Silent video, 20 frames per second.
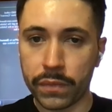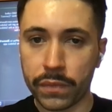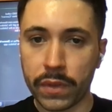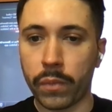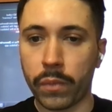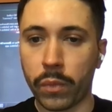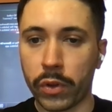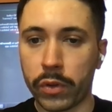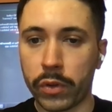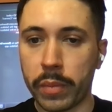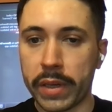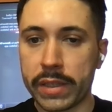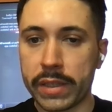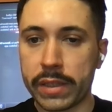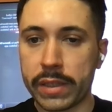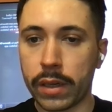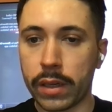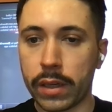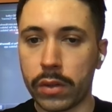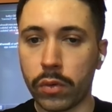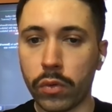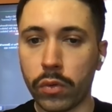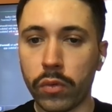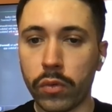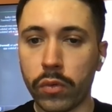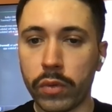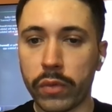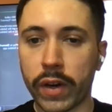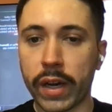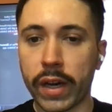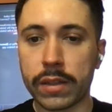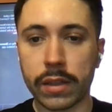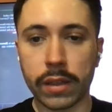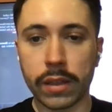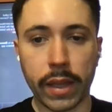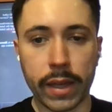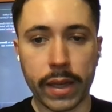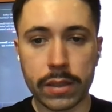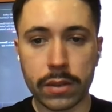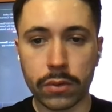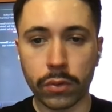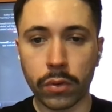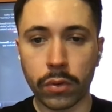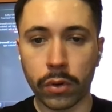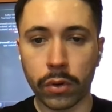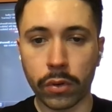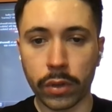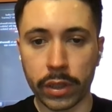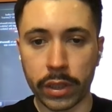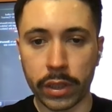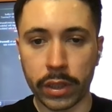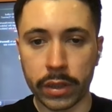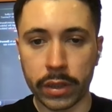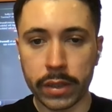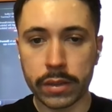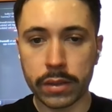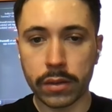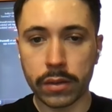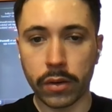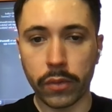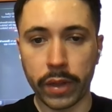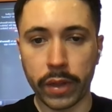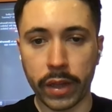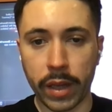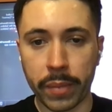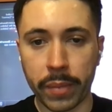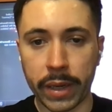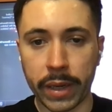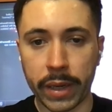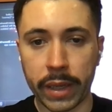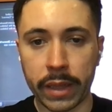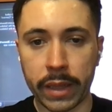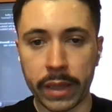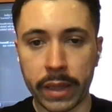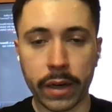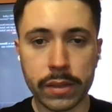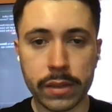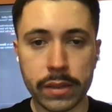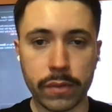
What we basically do, we find the last tool call index of the campaign arcs,